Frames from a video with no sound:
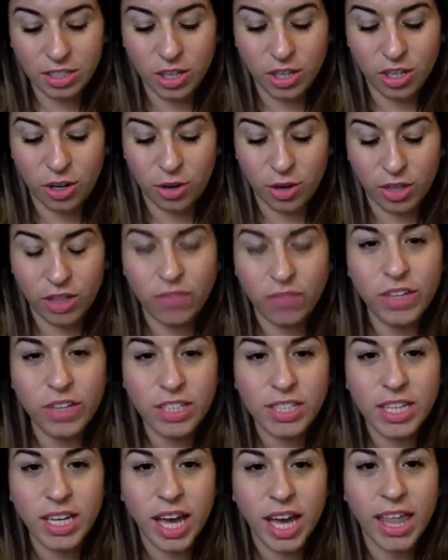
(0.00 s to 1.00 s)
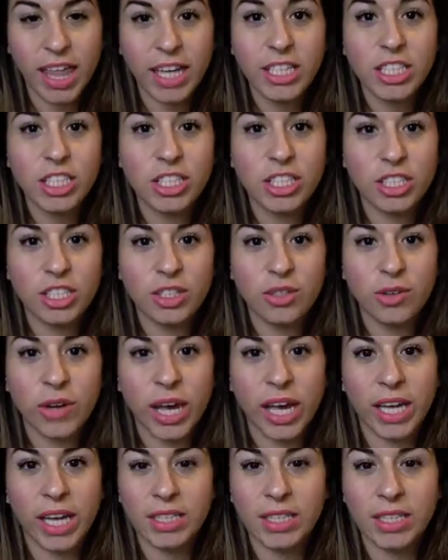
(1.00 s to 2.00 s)
So the first thing I like to do
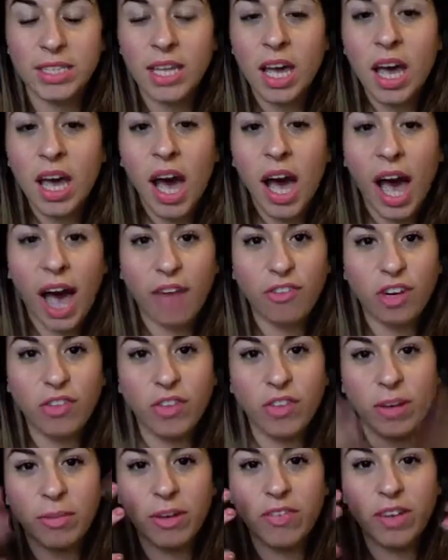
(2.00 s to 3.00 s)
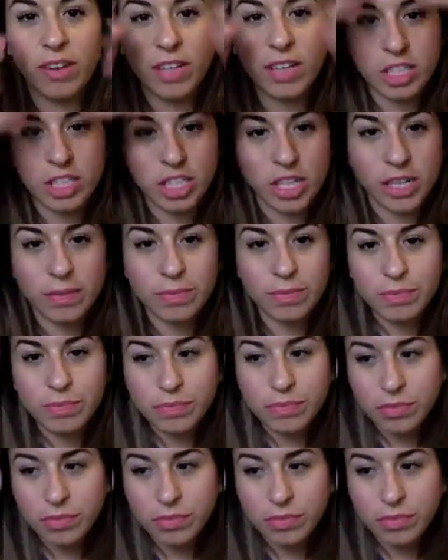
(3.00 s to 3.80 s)
is after I've done my foundation,